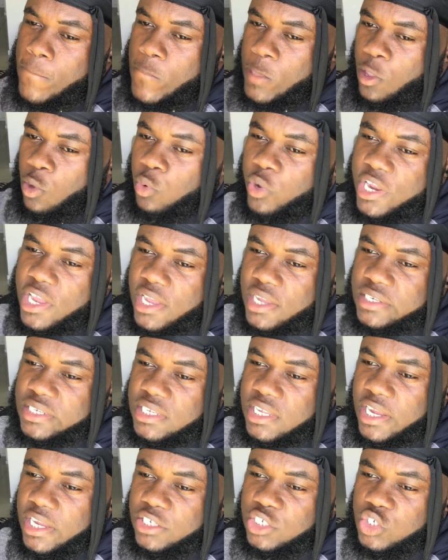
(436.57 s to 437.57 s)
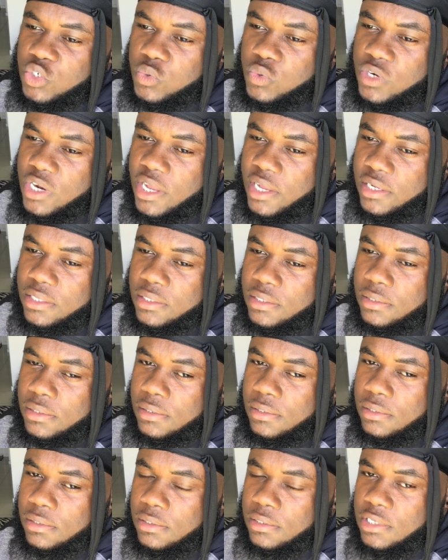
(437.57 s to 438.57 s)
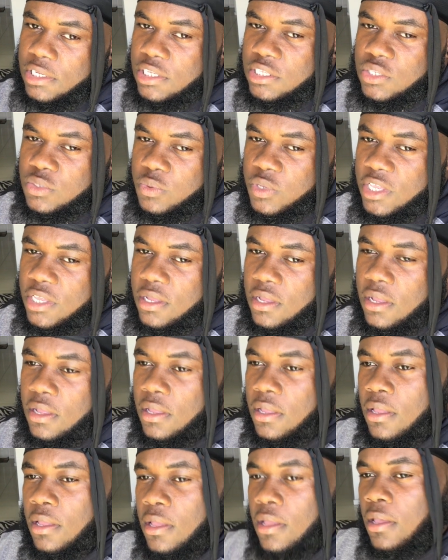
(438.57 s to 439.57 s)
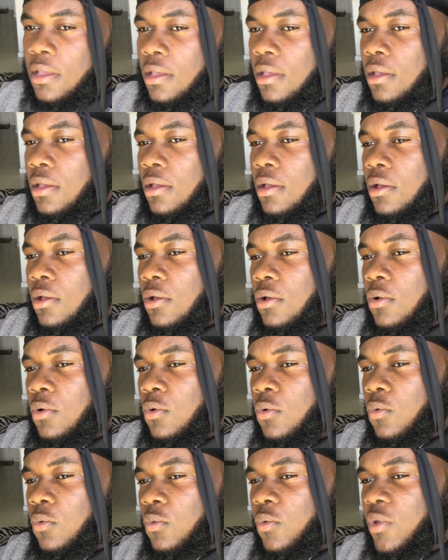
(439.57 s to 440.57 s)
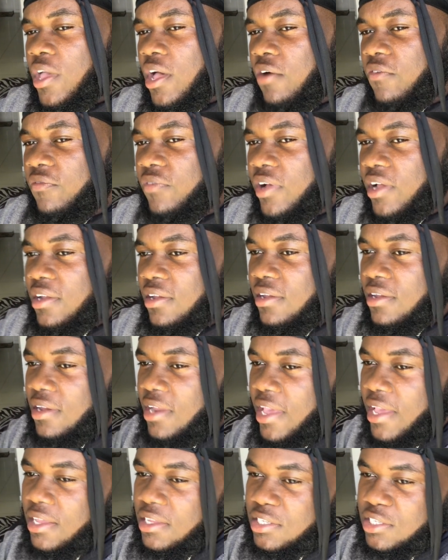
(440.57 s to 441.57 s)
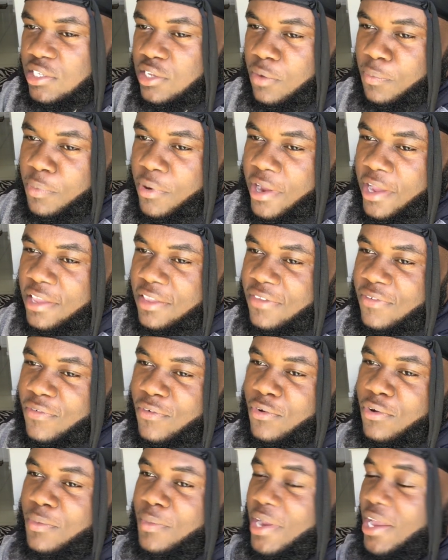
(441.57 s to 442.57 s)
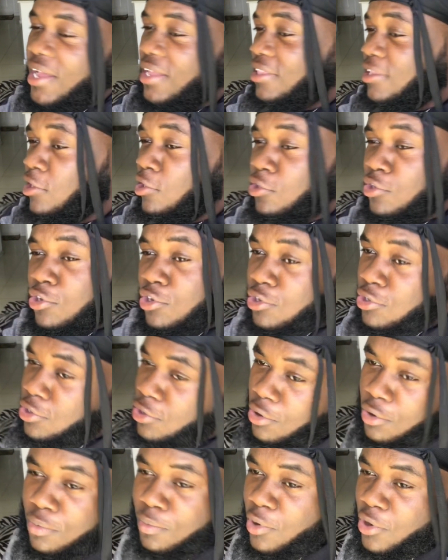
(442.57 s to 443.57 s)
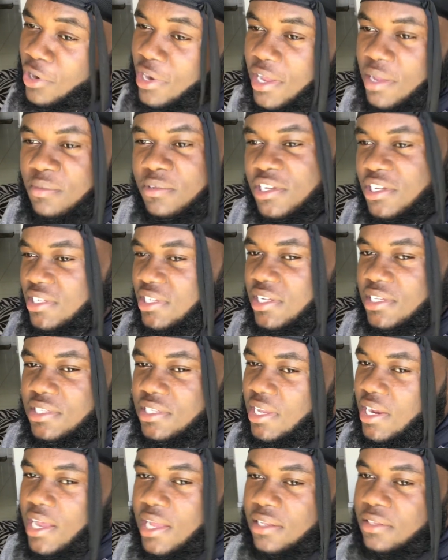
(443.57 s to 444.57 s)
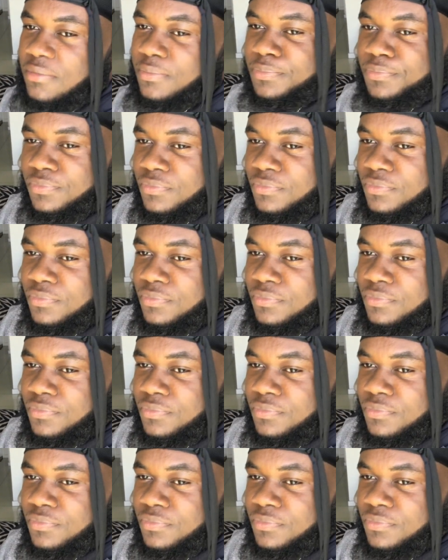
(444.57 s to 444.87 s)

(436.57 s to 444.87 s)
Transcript: when I start shoot that this week, we have a next surprise for you. I'm not telling you nothing about that. I just said that.